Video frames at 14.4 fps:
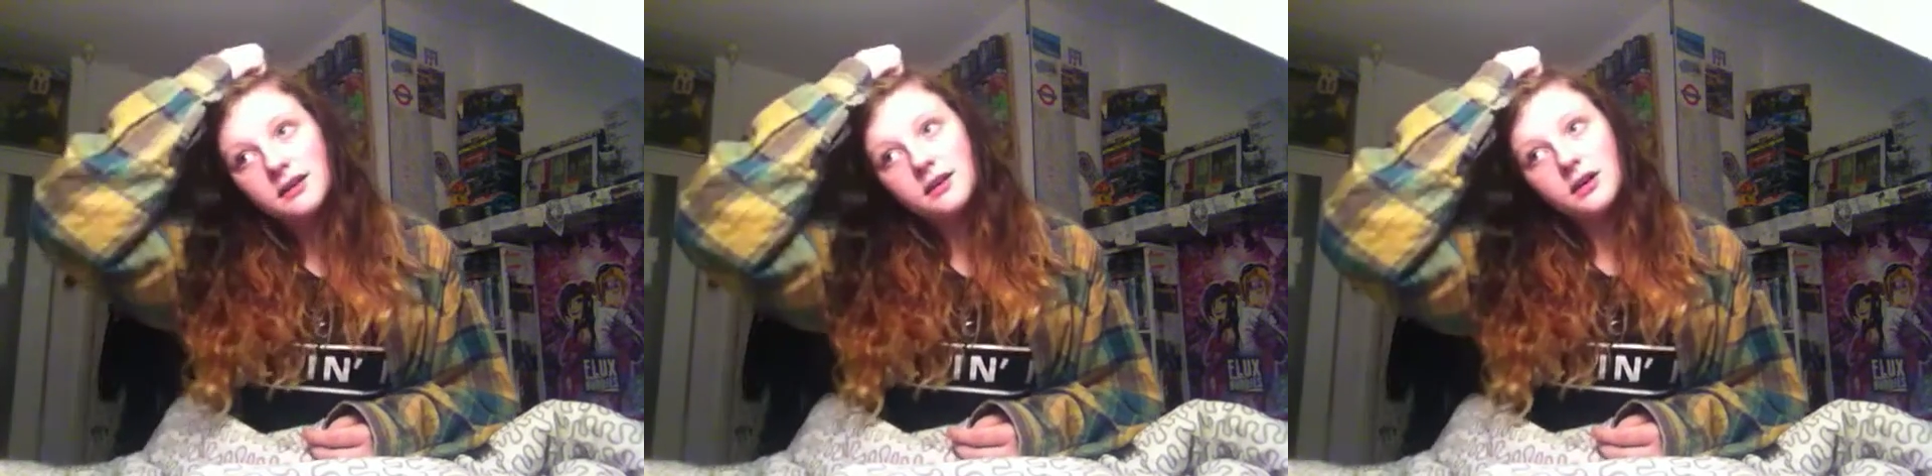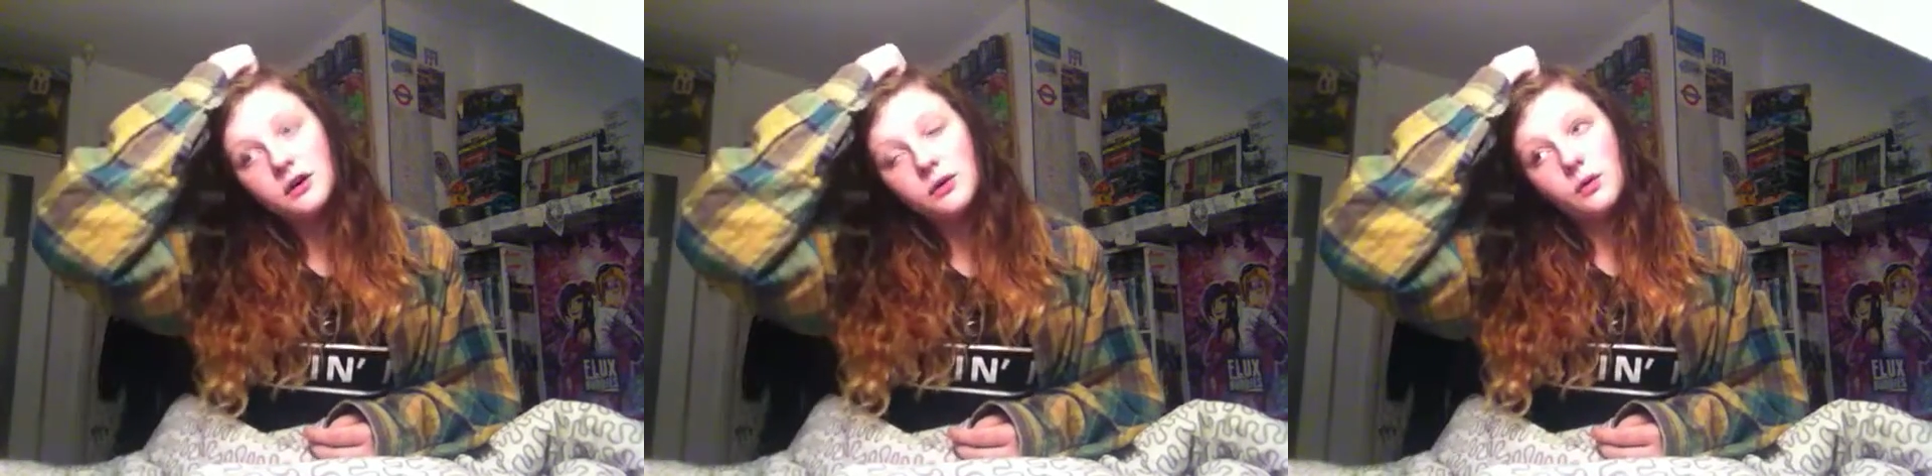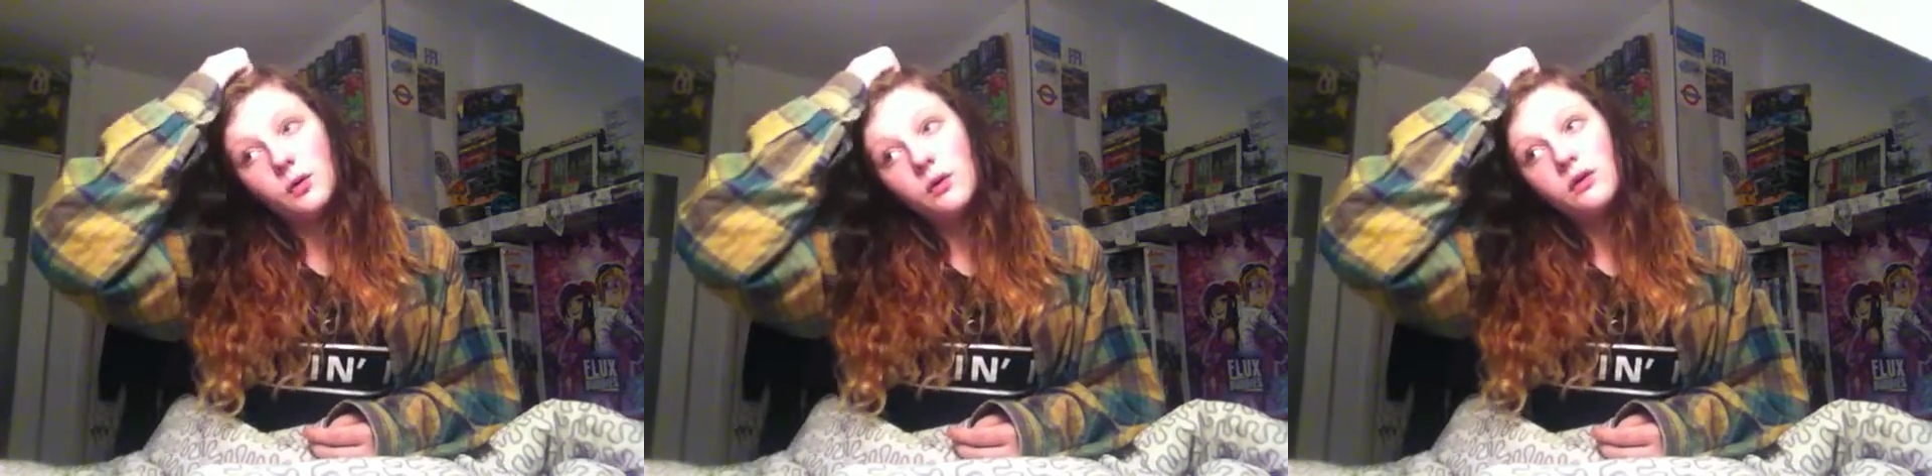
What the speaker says: don't know,